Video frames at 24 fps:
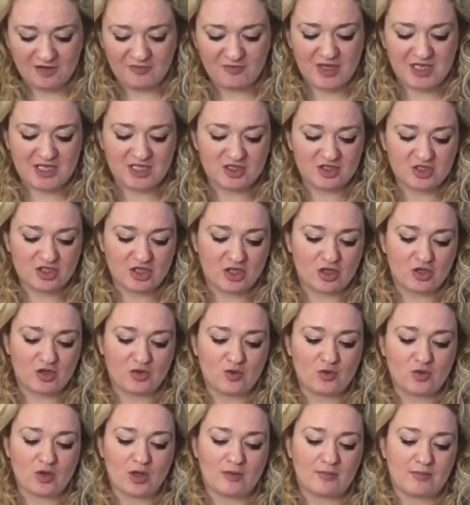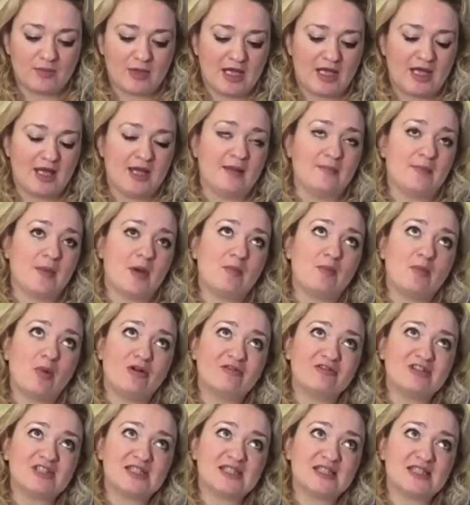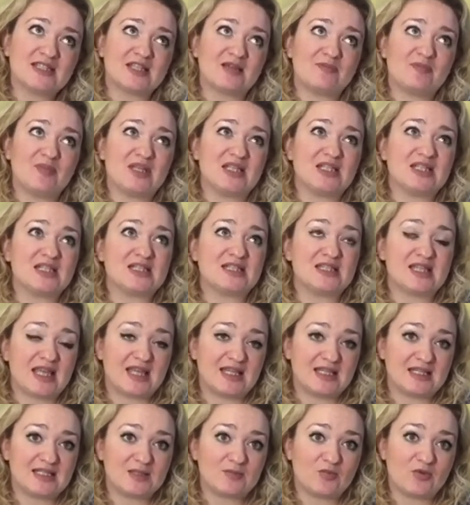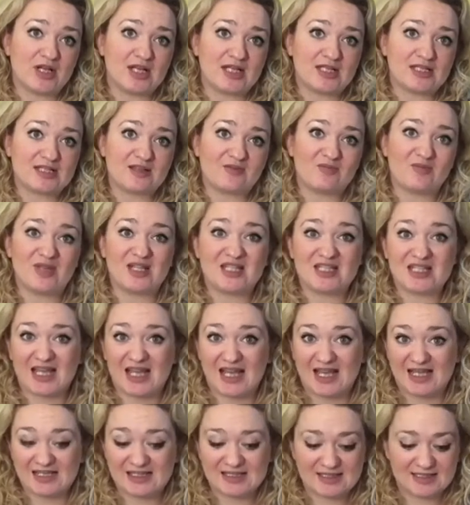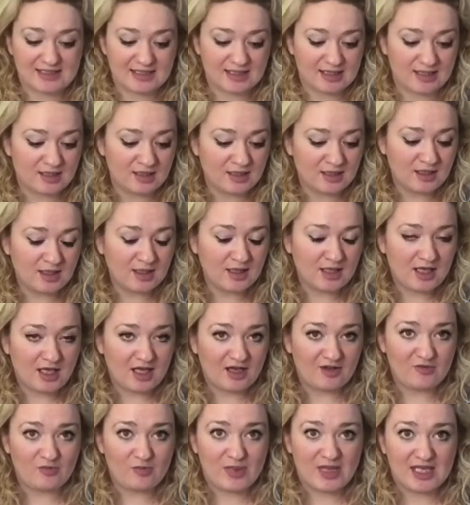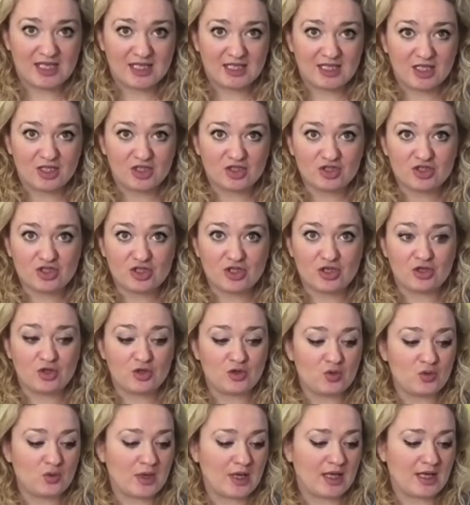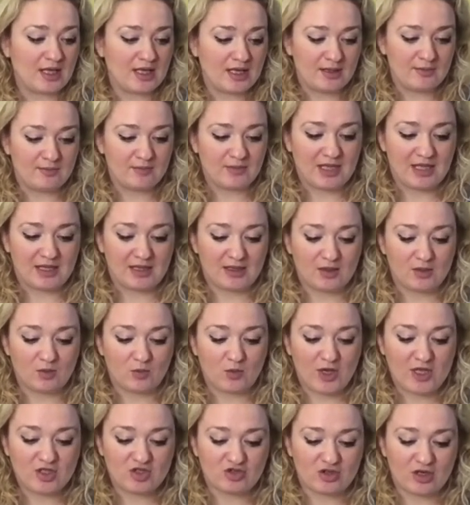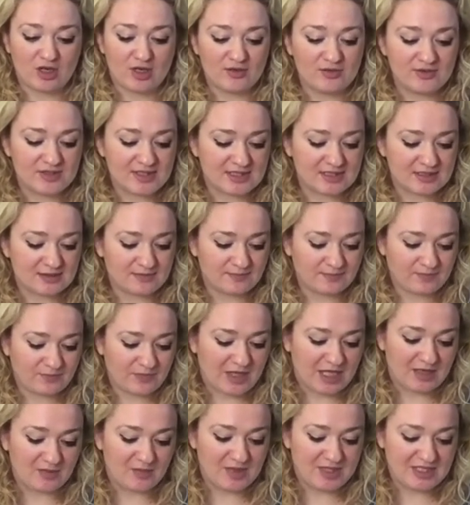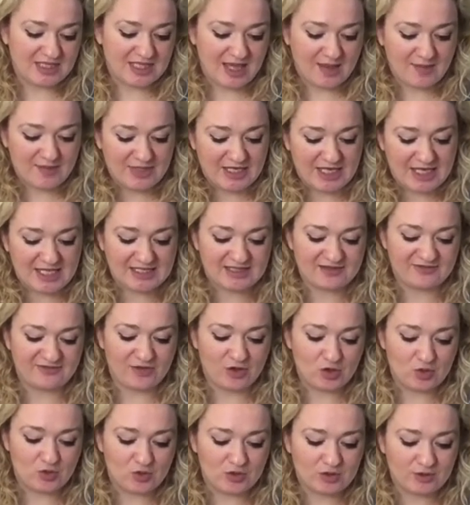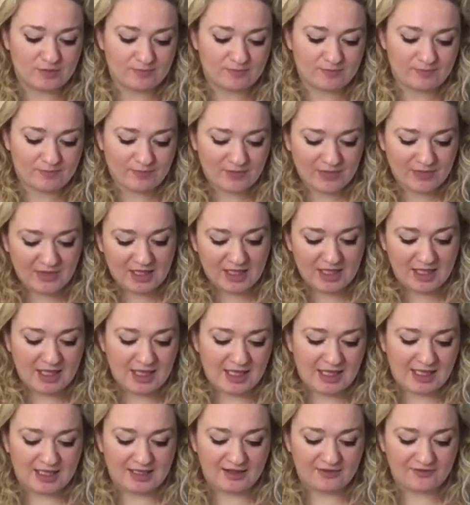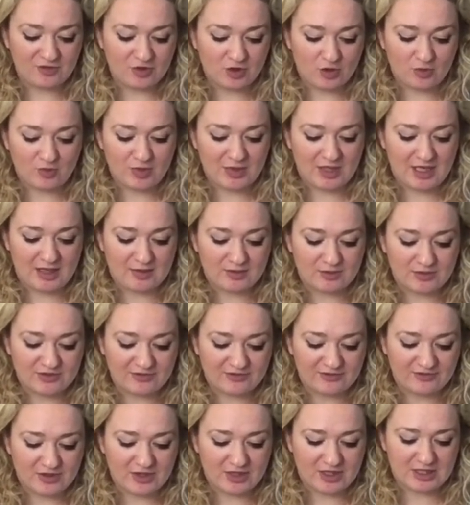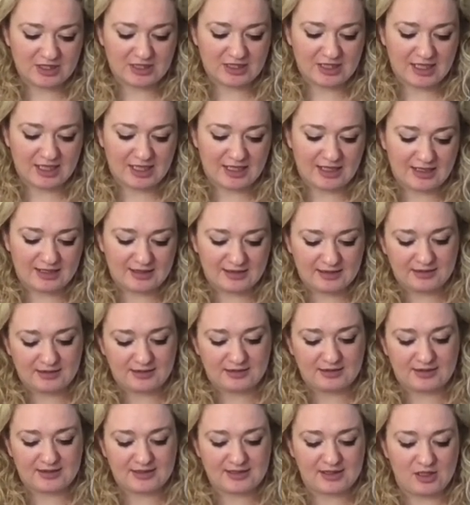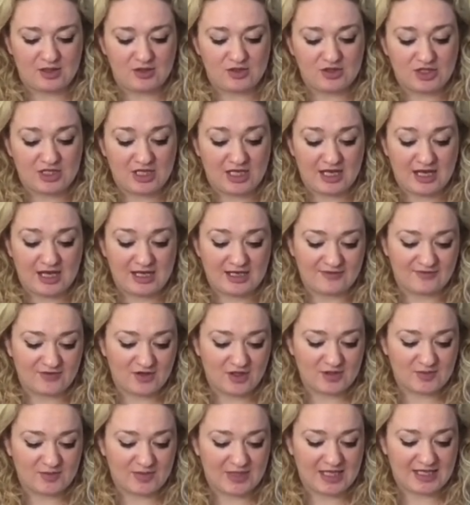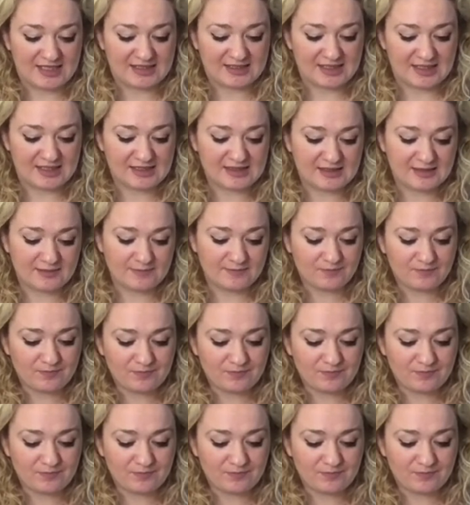been to Morrison's, I've been to Sainsbury's, I've been to Asda, I've been to Waitrose, and I've been to M&S Food, and I've not been able to find a solution in any of those places.